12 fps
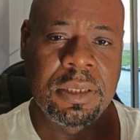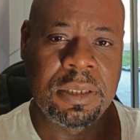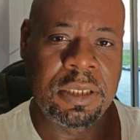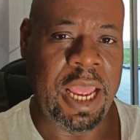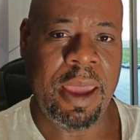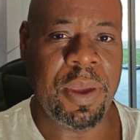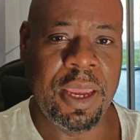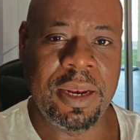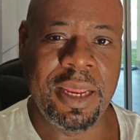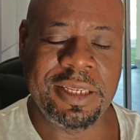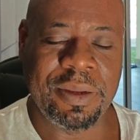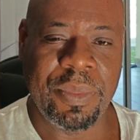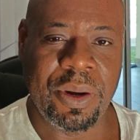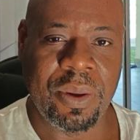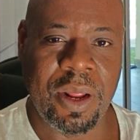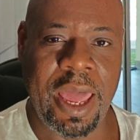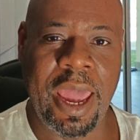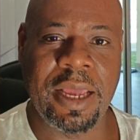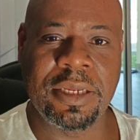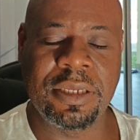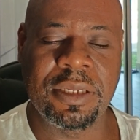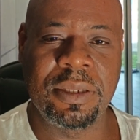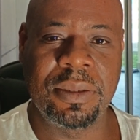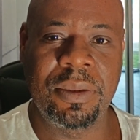Zambia needs a middle class.
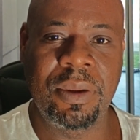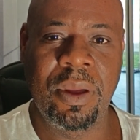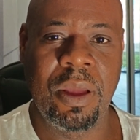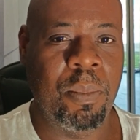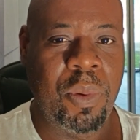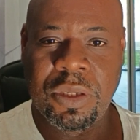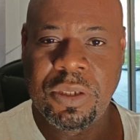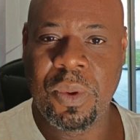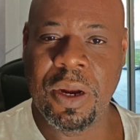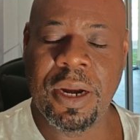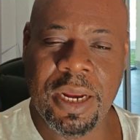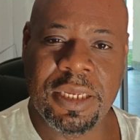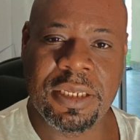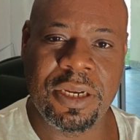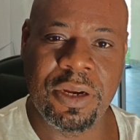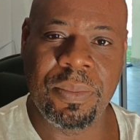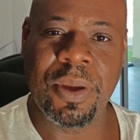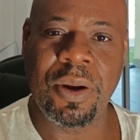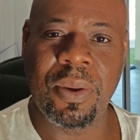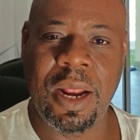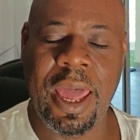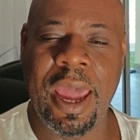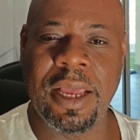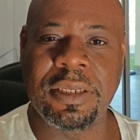Botswana needs a new middle
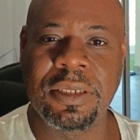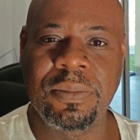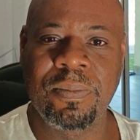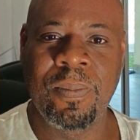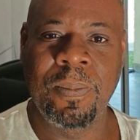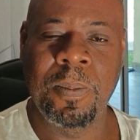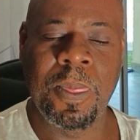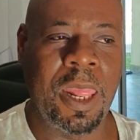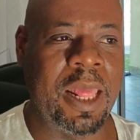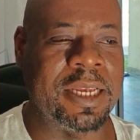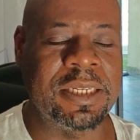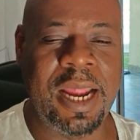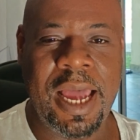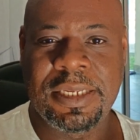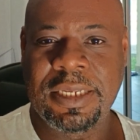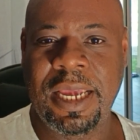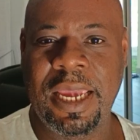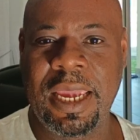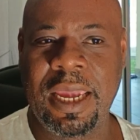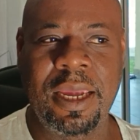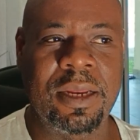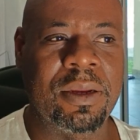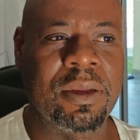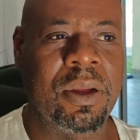class. That's not
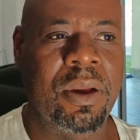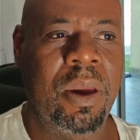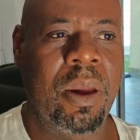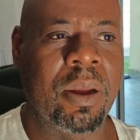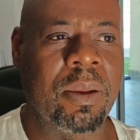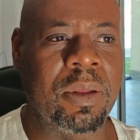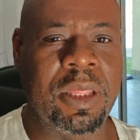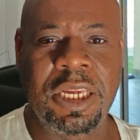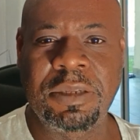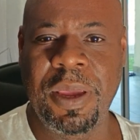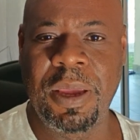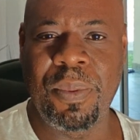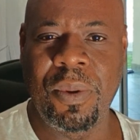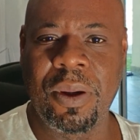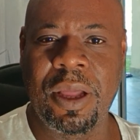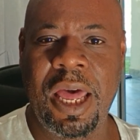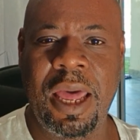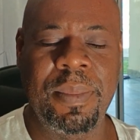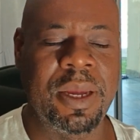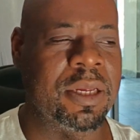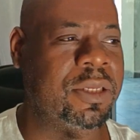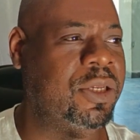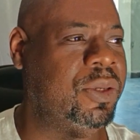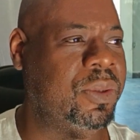saying these people are
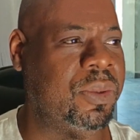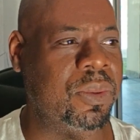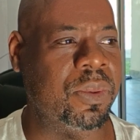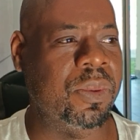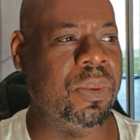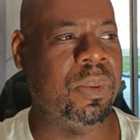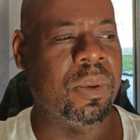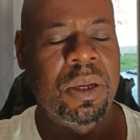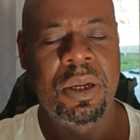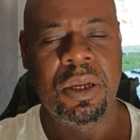coming to